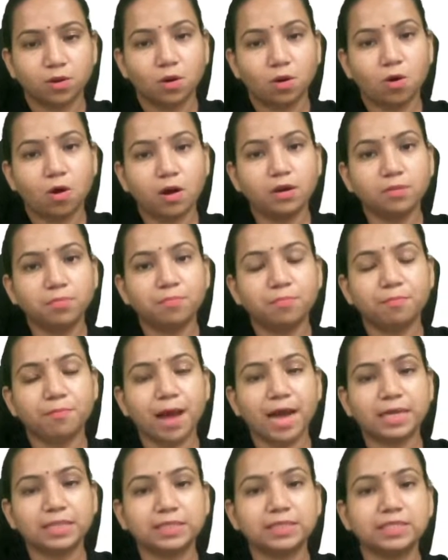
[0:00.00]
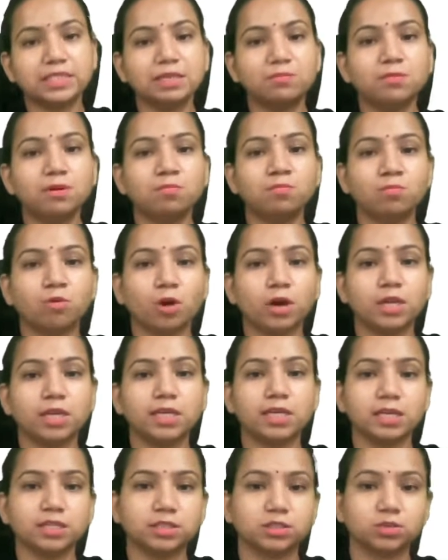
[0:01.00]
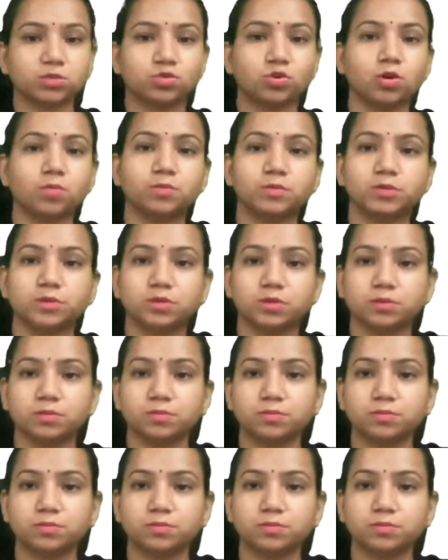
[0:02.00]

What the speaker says: or maximum boiling azeotrops.